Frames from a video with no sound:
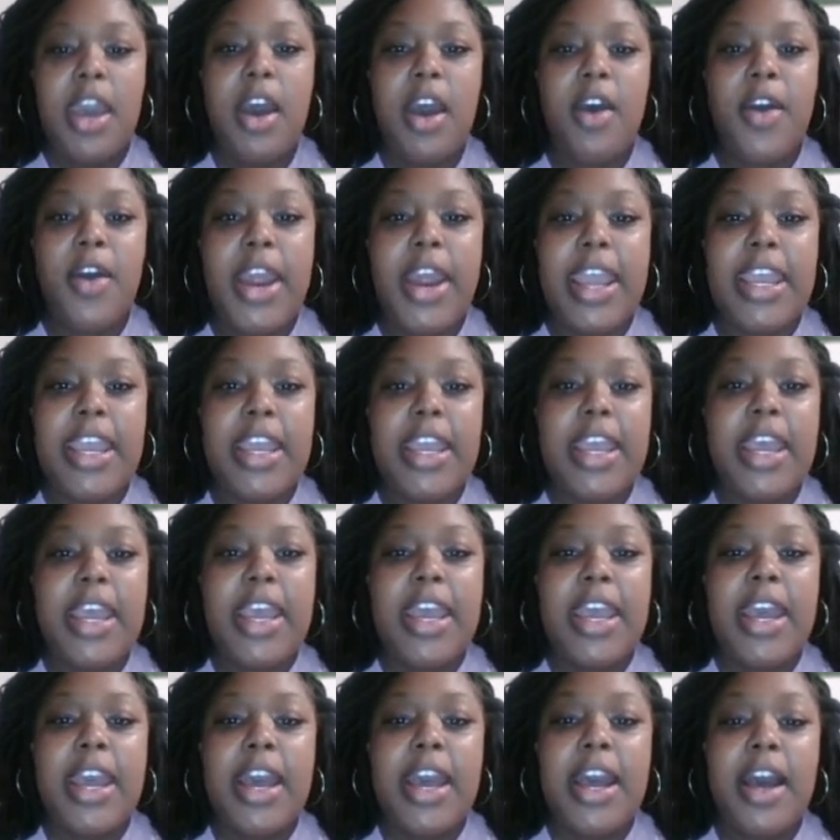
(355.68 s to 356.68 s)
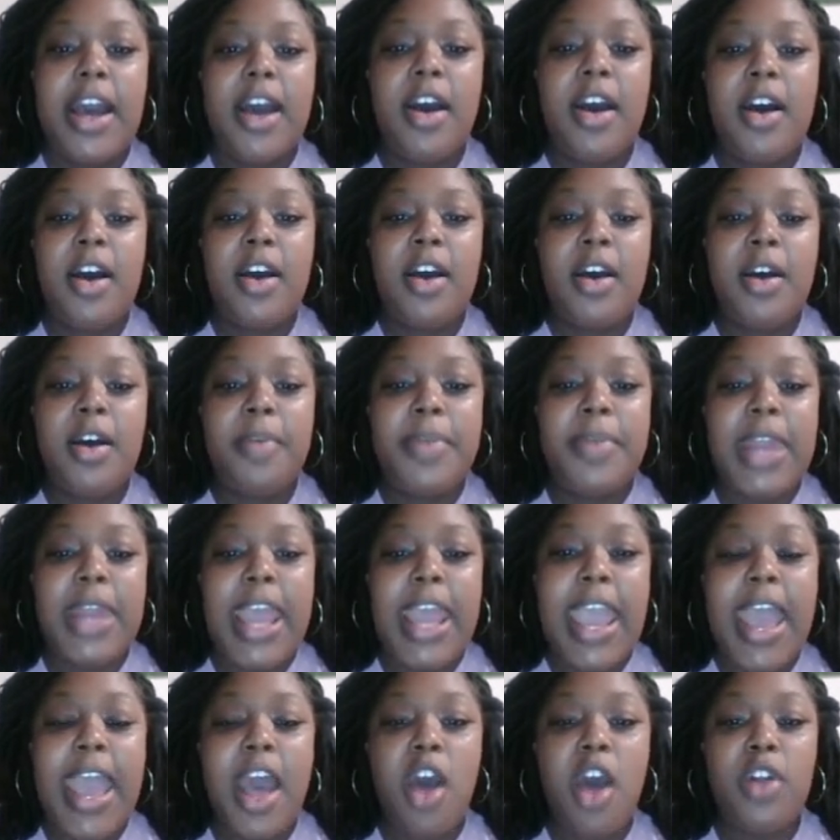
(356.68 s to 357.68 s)
All right. Um,
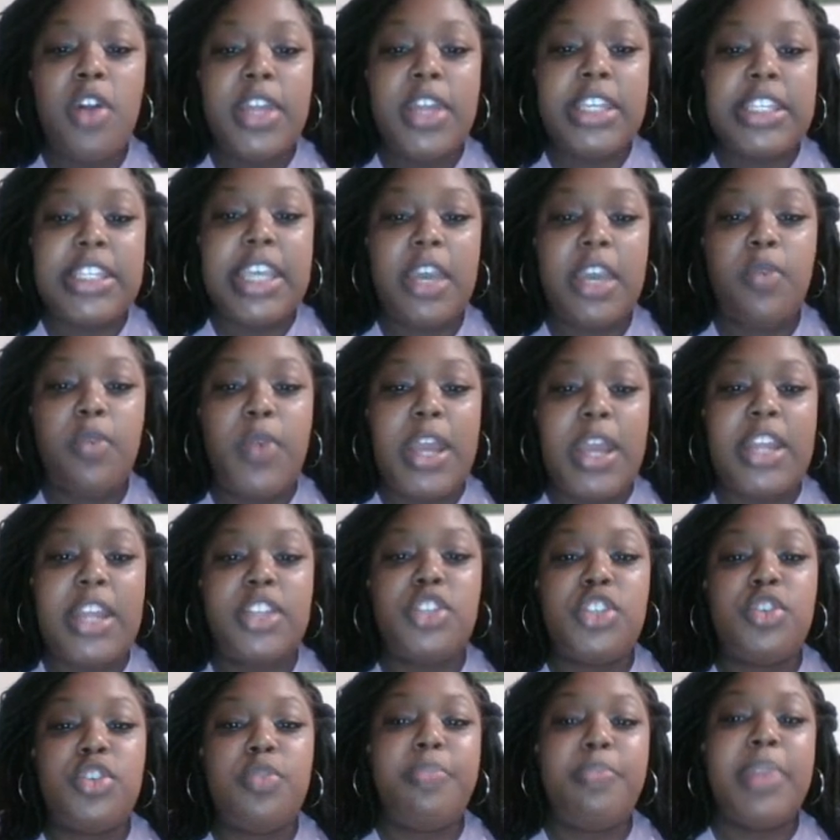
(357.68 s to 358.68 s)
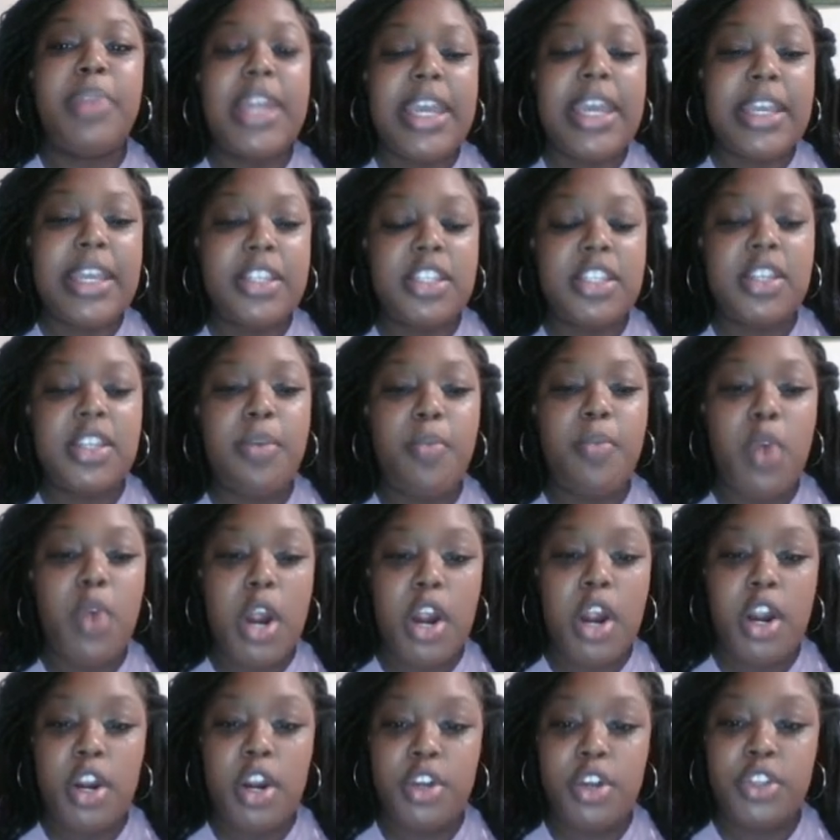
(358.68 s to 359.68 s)
now let's get ready to blend some
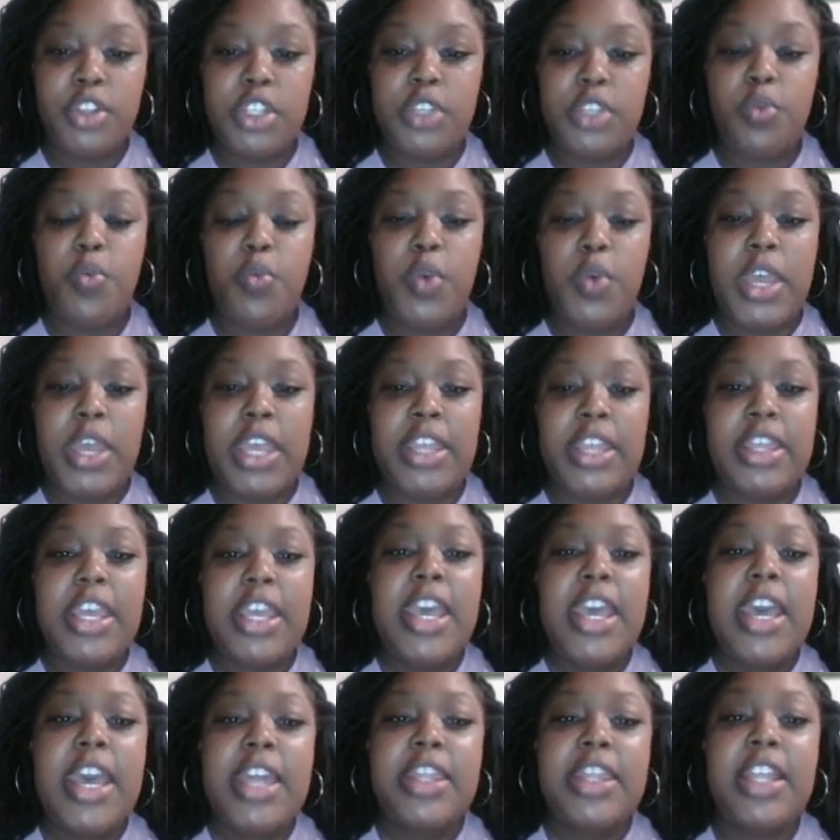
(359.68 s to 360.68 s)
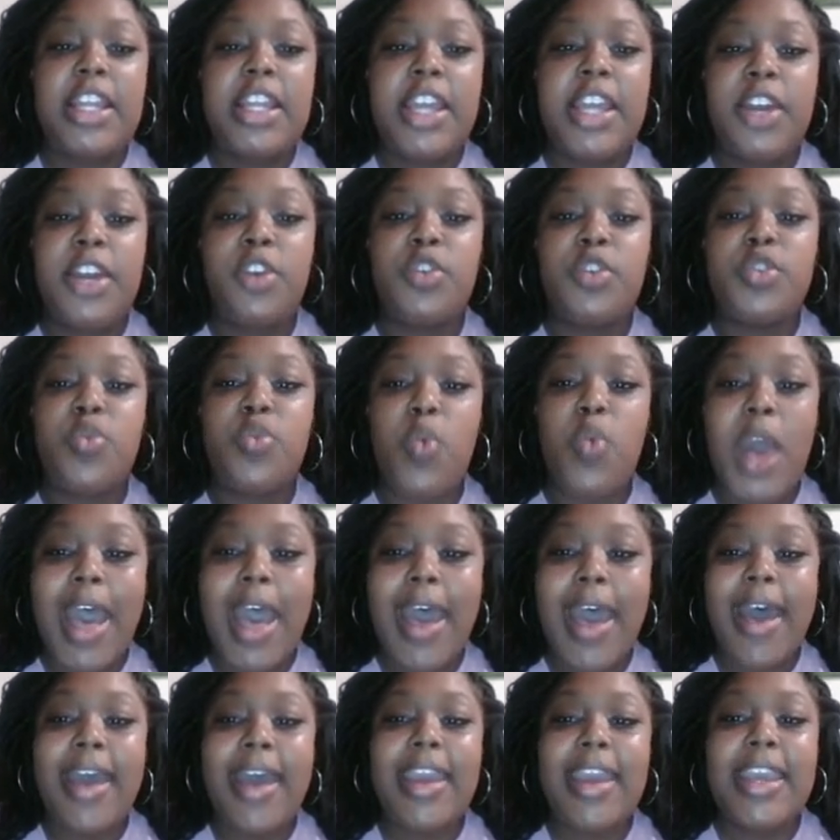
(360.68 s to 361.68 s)
words with the letters
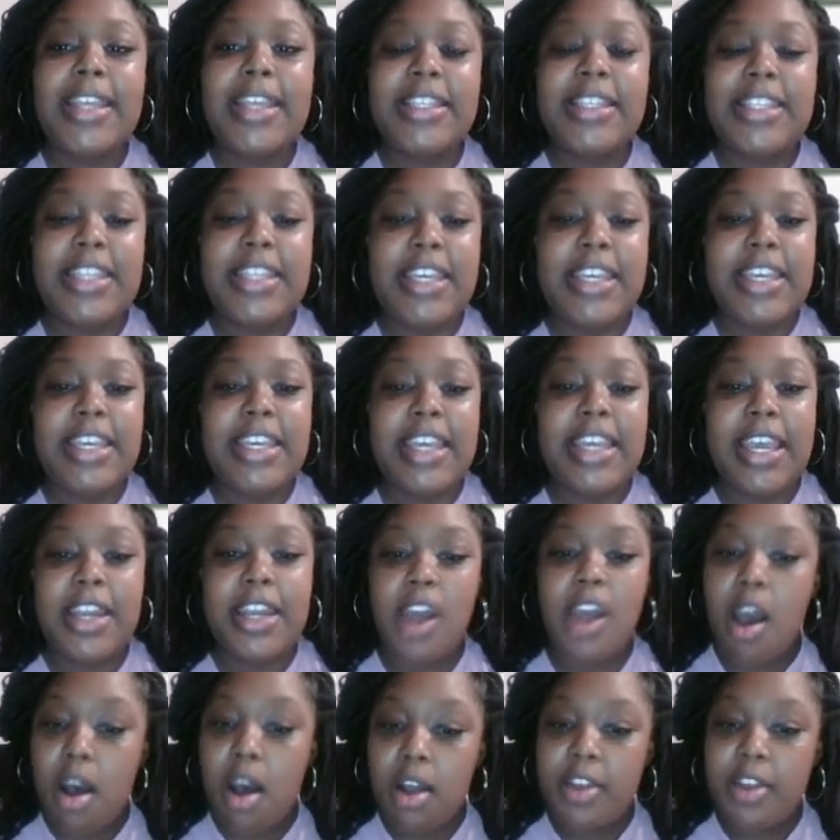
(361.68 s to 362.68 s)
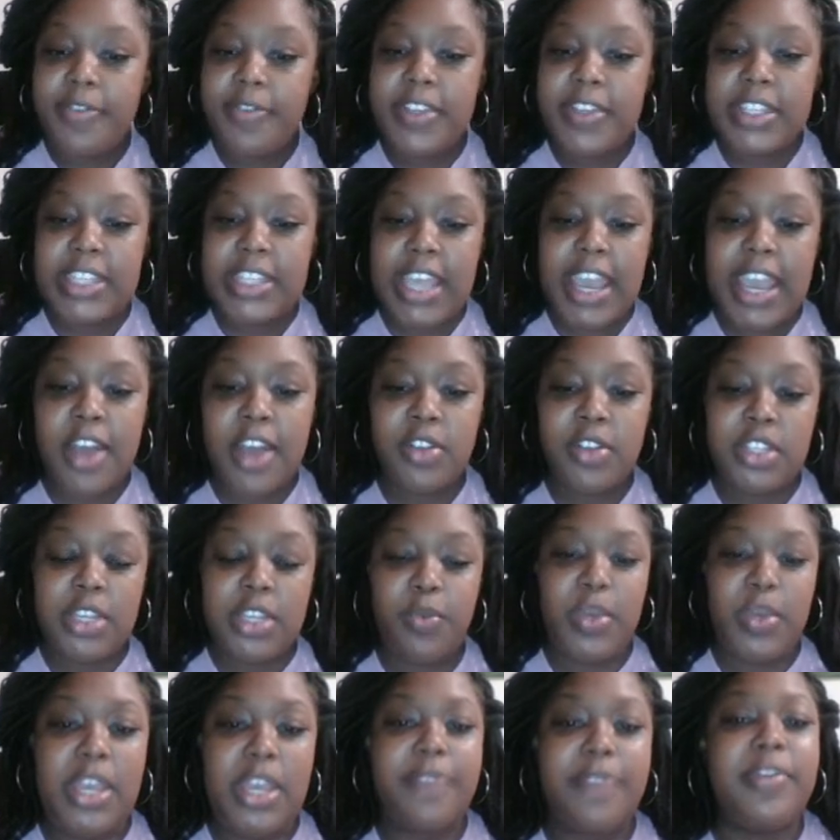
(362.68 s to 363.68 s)
Y and Z and all of the sounds
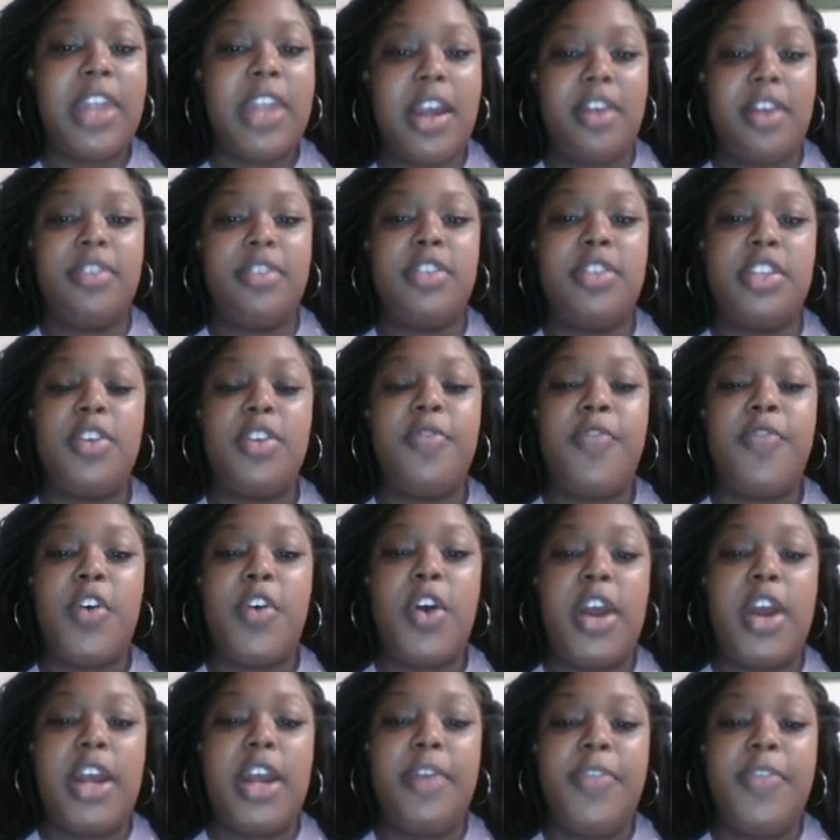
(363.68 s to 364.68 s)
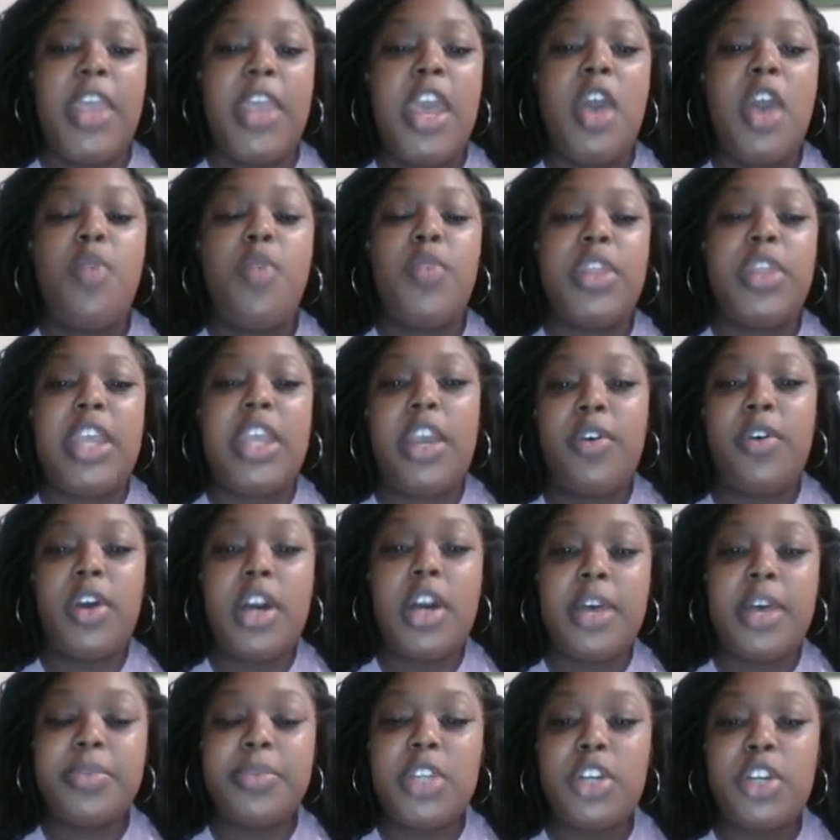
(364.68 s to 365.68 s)
have learned so far. When the arrow
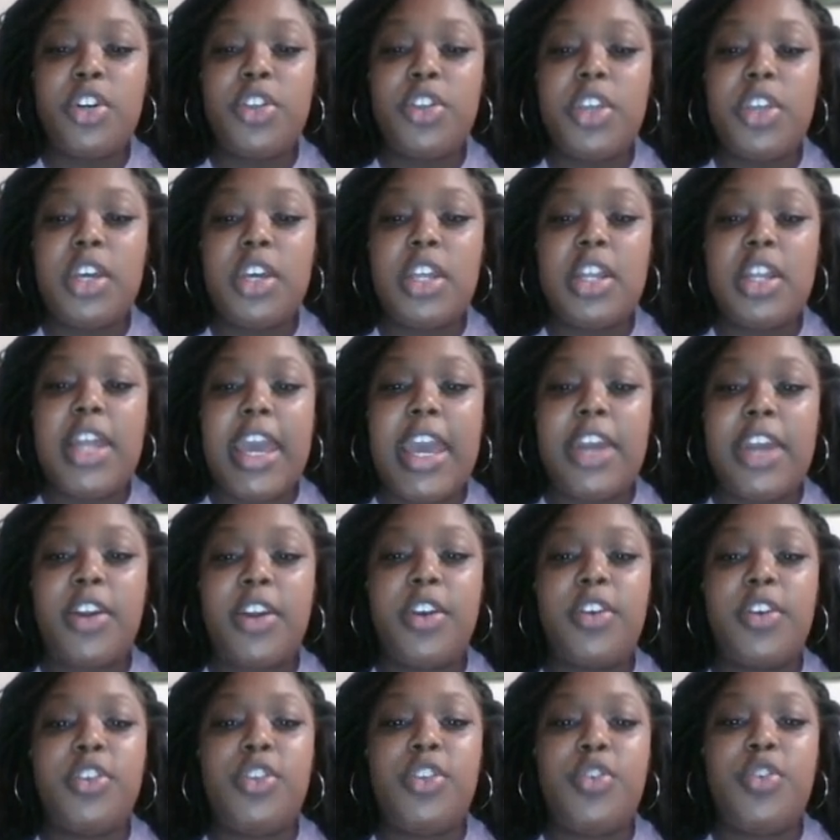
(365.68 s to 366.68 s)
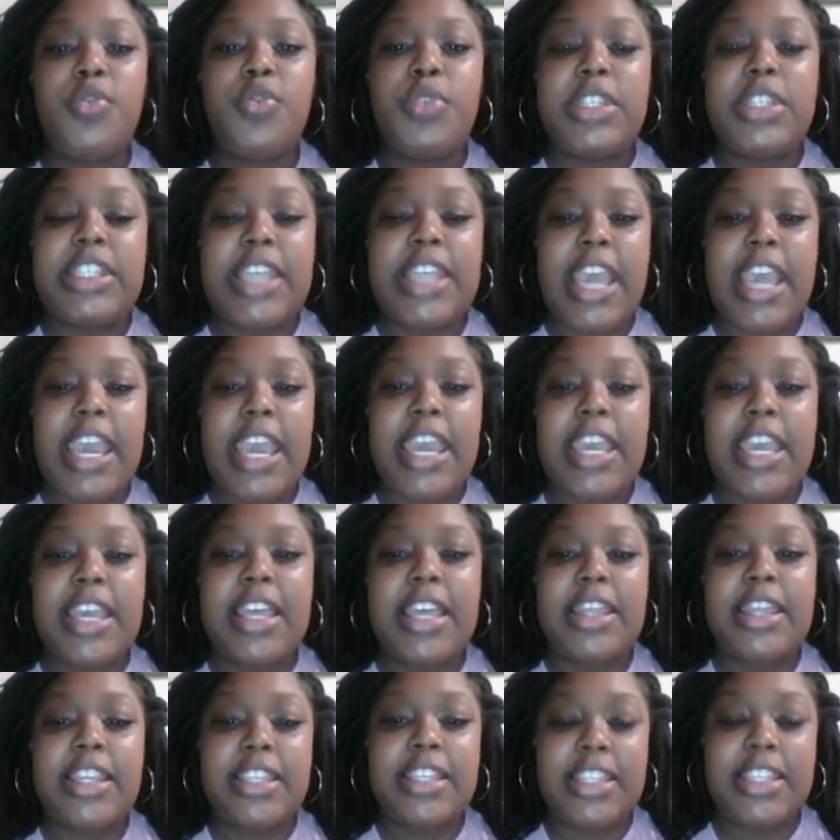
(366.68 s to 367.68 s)
comes under the letter, you
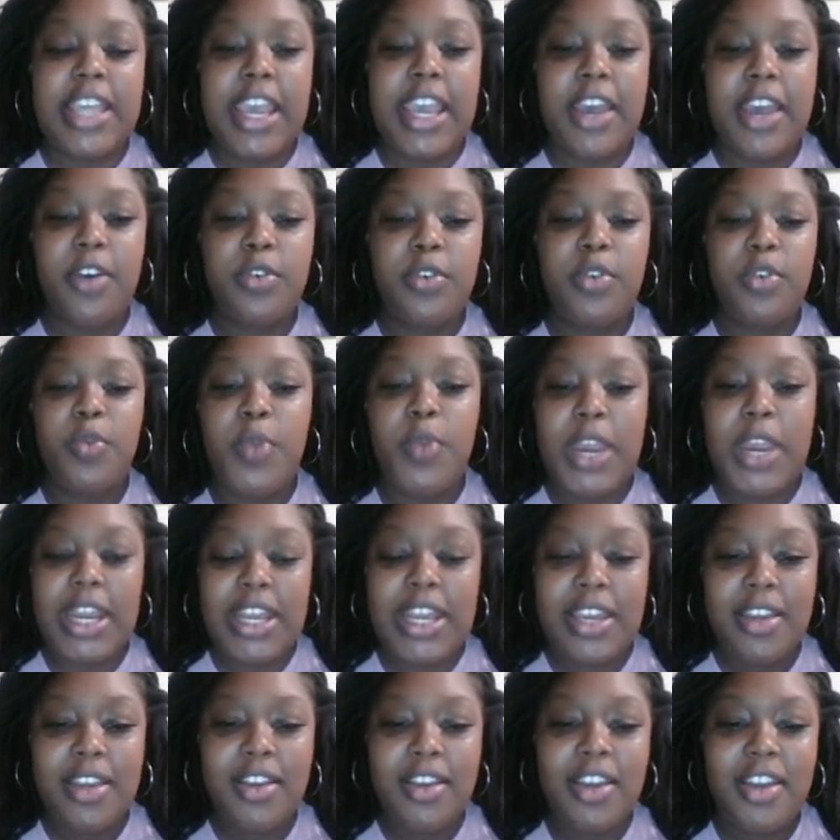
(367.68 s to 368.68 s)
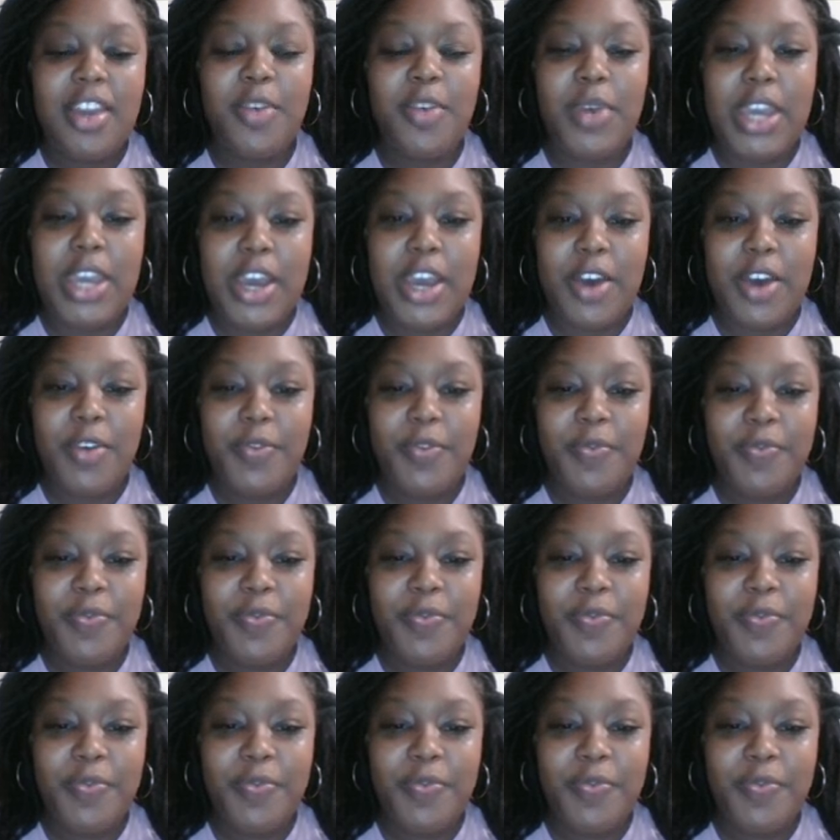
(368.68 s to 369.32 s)
say the sound. Ready? Here we go.